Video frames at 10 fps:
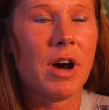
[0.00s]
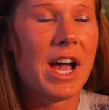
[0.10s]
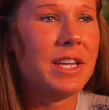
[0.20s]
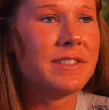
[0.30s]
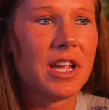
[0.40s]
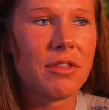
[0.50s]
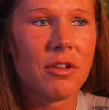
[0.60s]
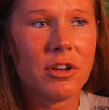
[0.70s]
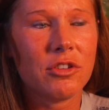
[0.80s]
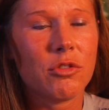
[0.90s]
I sat
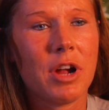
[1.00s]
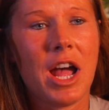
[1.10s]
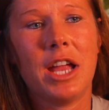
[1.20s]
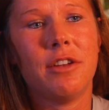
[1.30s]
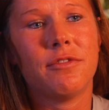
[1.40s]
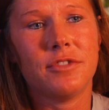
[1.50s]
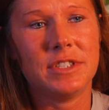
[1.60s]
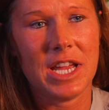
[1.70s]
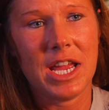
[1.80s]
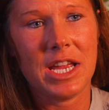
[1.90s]
there and cried for
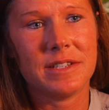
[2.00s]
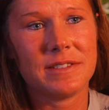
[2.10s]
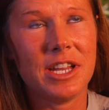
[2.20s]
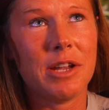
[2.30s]
days.